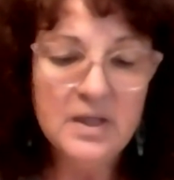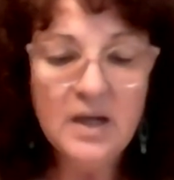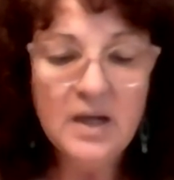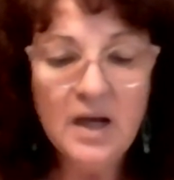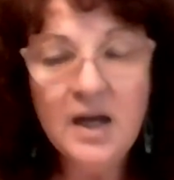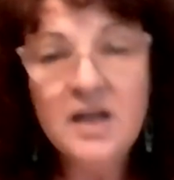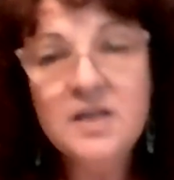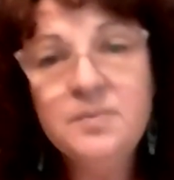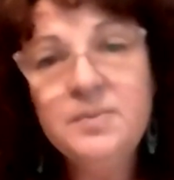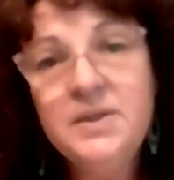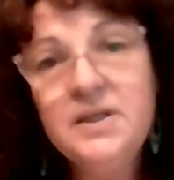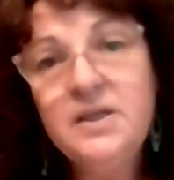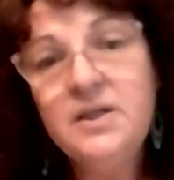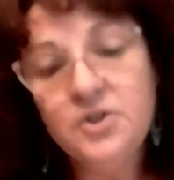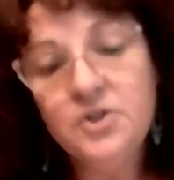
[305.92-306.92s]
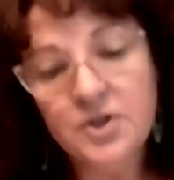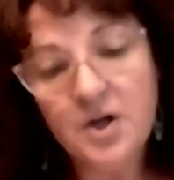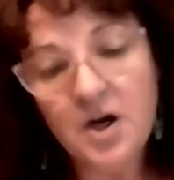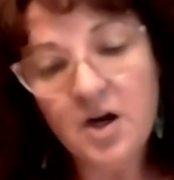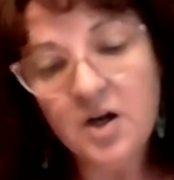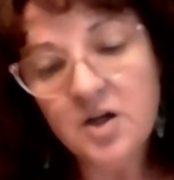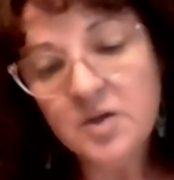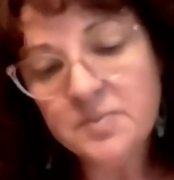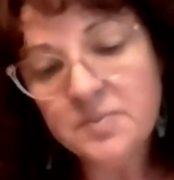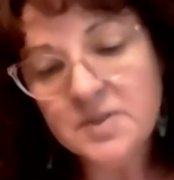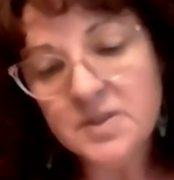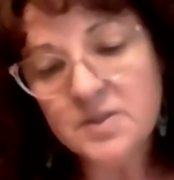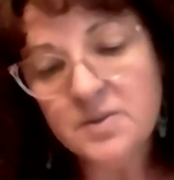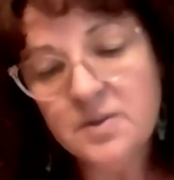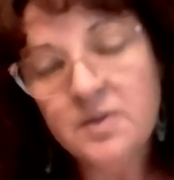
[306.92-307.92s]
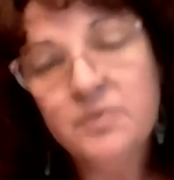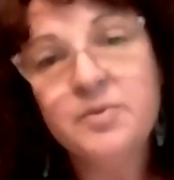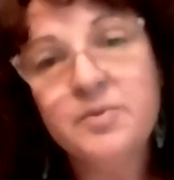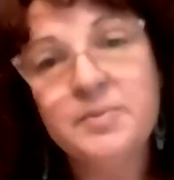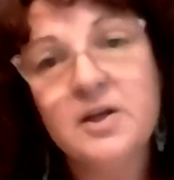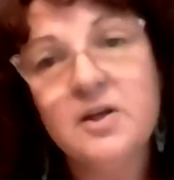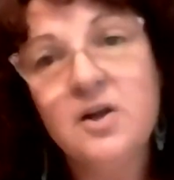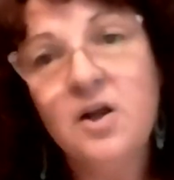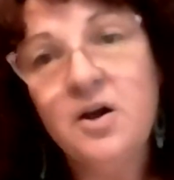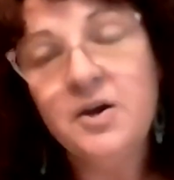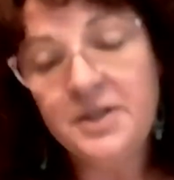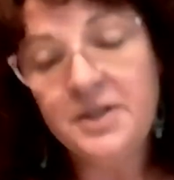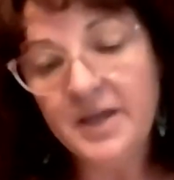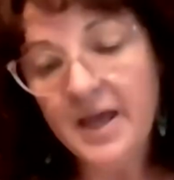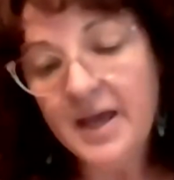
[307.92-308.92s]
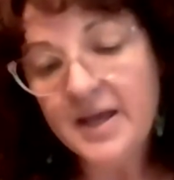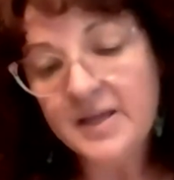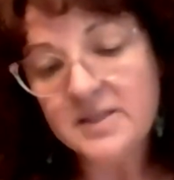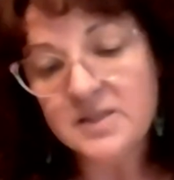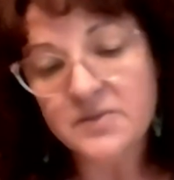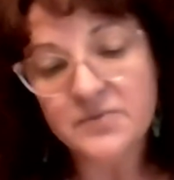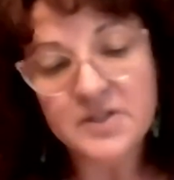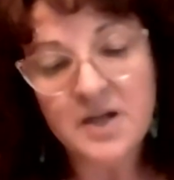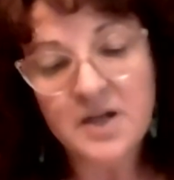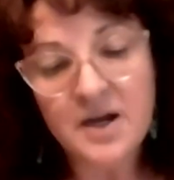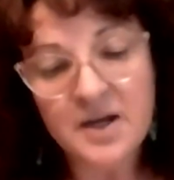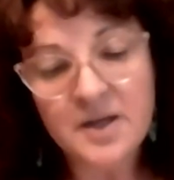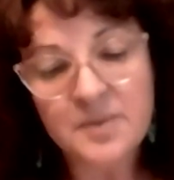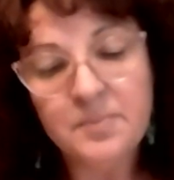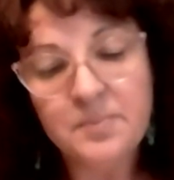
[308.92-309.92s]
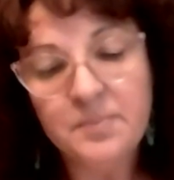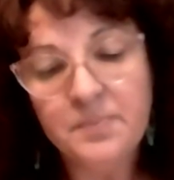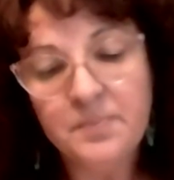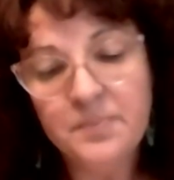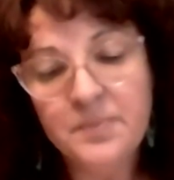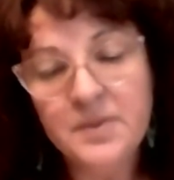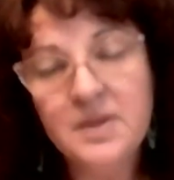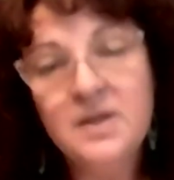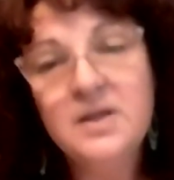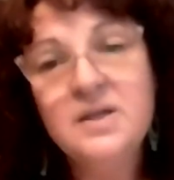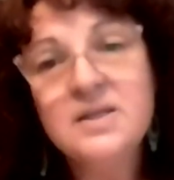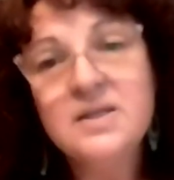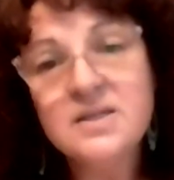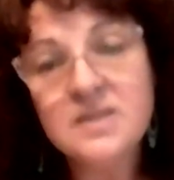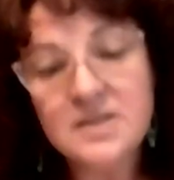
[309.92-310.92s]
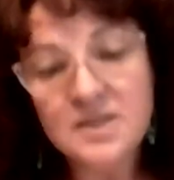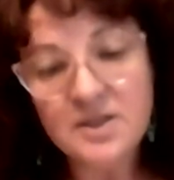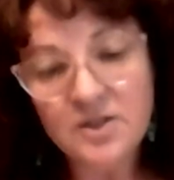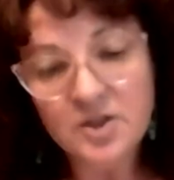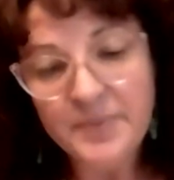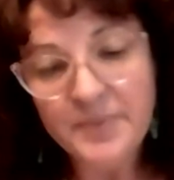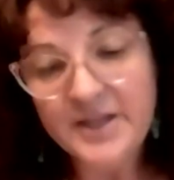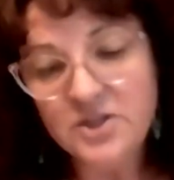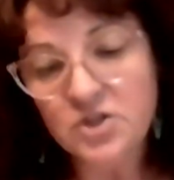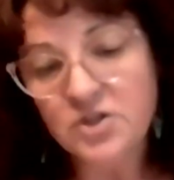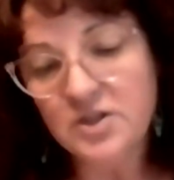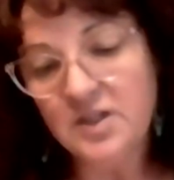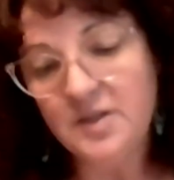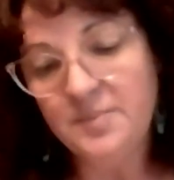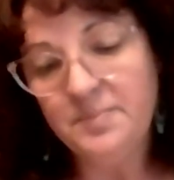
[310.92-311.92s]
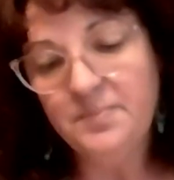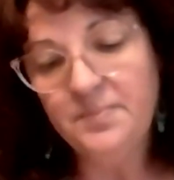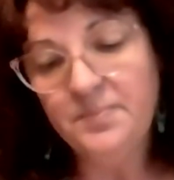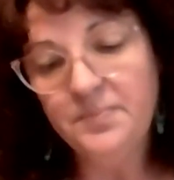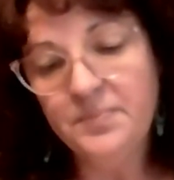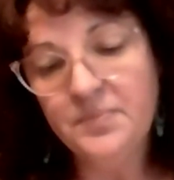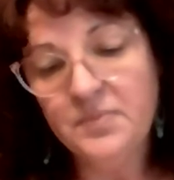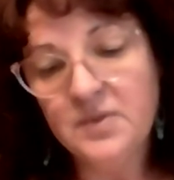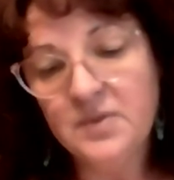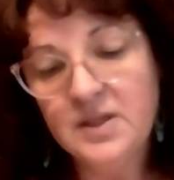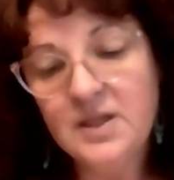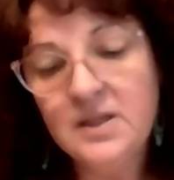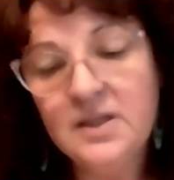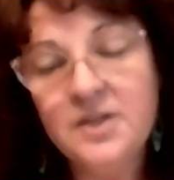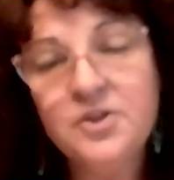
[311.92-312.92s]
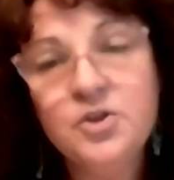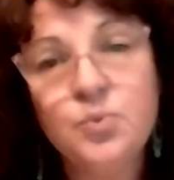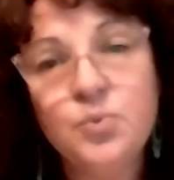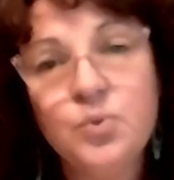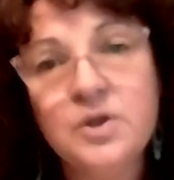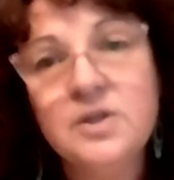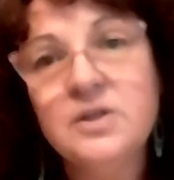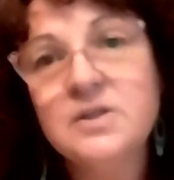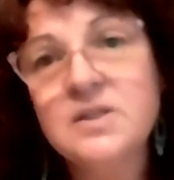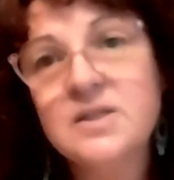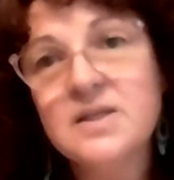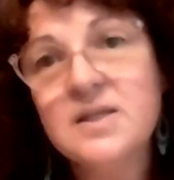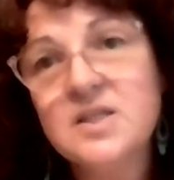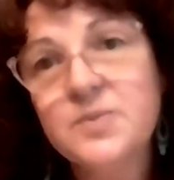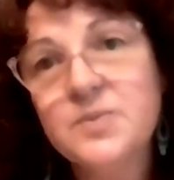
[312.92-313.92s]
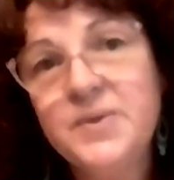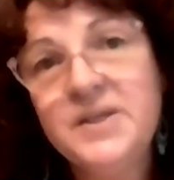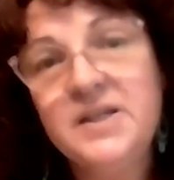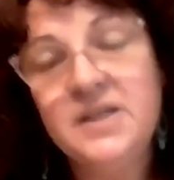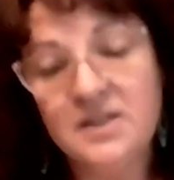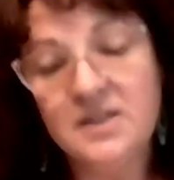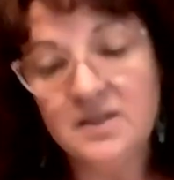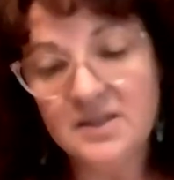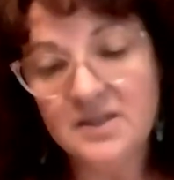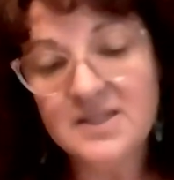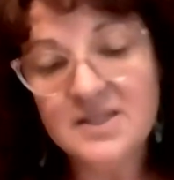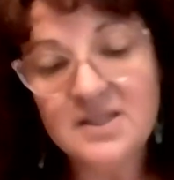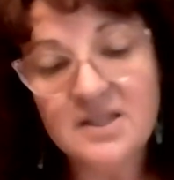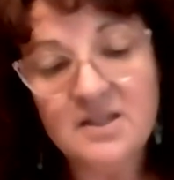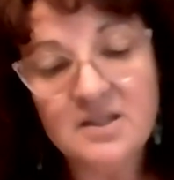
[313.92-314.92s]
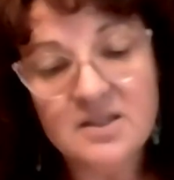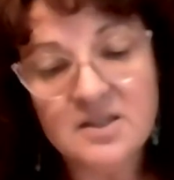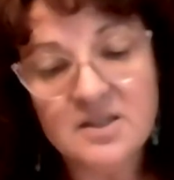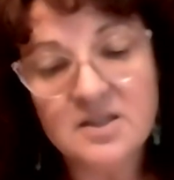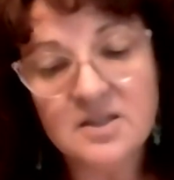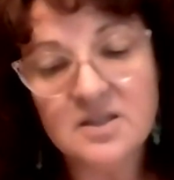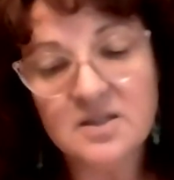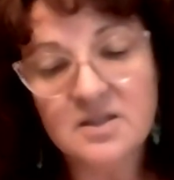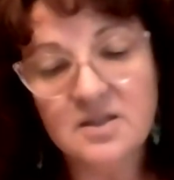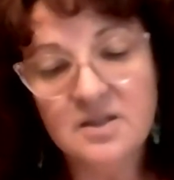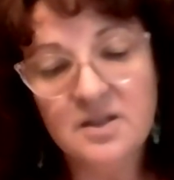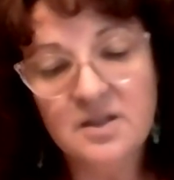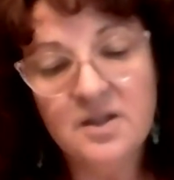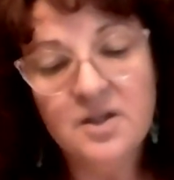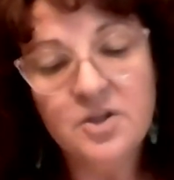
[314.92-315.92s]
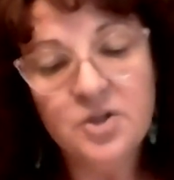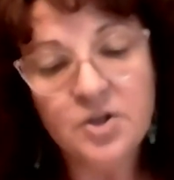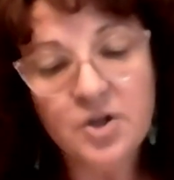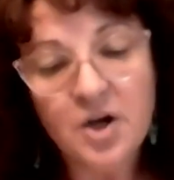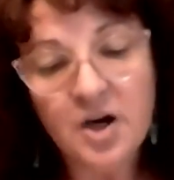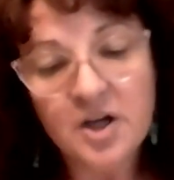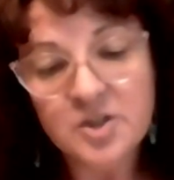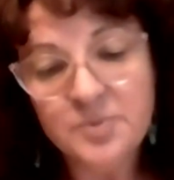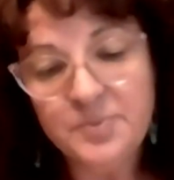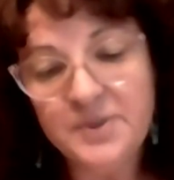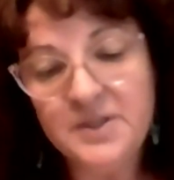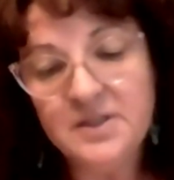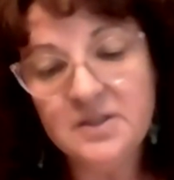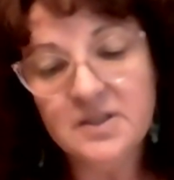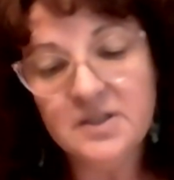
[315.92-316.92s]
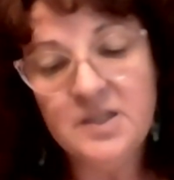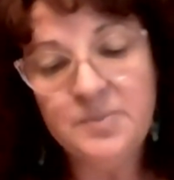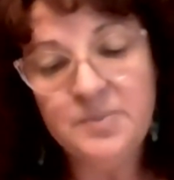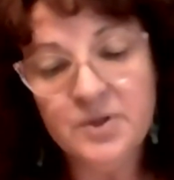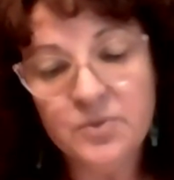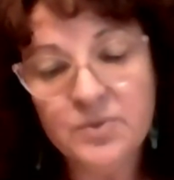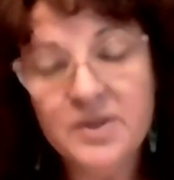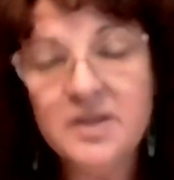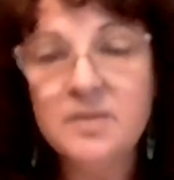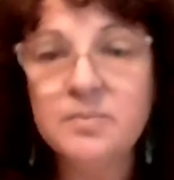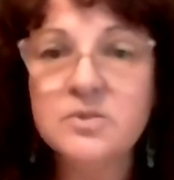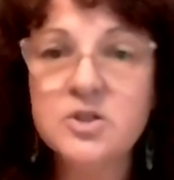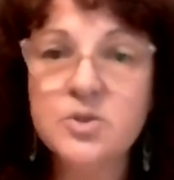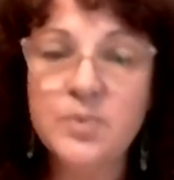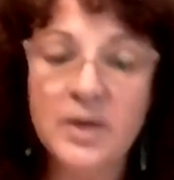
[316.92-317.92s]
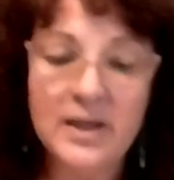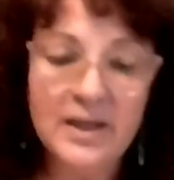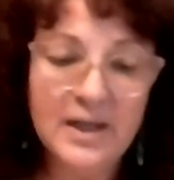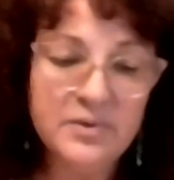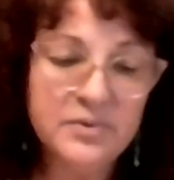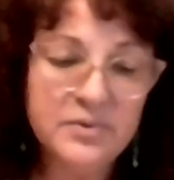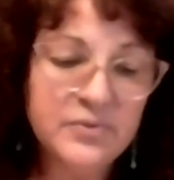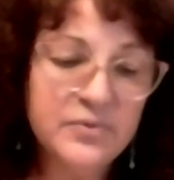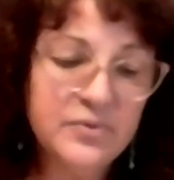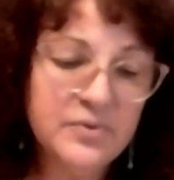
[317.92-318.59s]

Hide me in your arms from the clawing hands of time. Still the pendulum. Let the world's spinning cease. Your heartbeat keeping rhythm to our love.